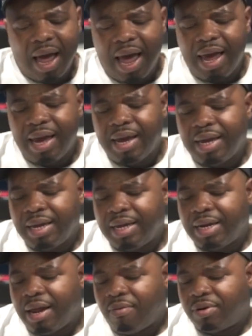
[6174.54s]
I
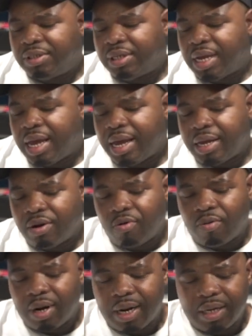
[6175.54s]
ain't never just had no
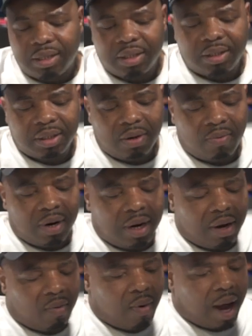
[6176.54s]
relationship with
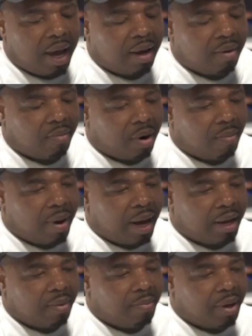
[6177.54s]
Lil Wayne, bro. By
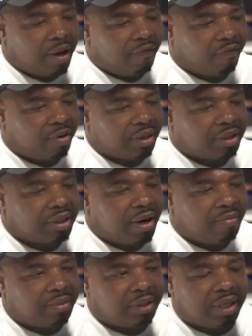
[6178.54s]
him being from the
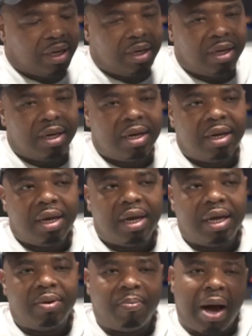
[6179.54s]
17,
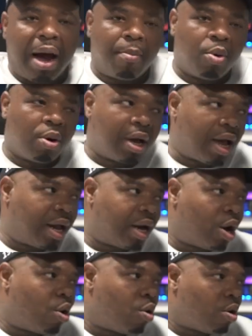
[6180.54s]
his momma was kind
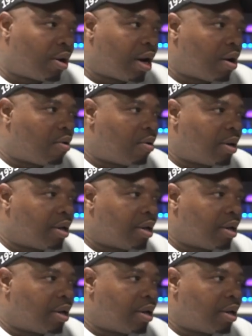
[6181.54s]
of hard on